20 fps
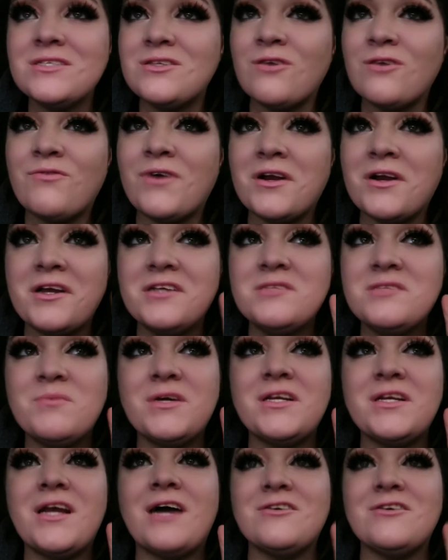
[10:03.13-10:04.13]
So far, it's
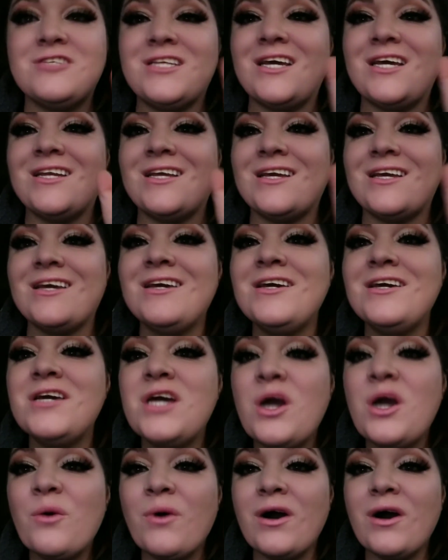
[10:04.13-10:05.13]
been outstanding.
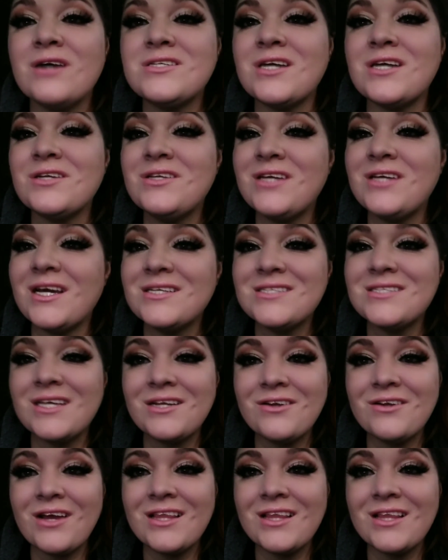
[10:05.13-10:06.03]
Well, I'll talk to you guys later.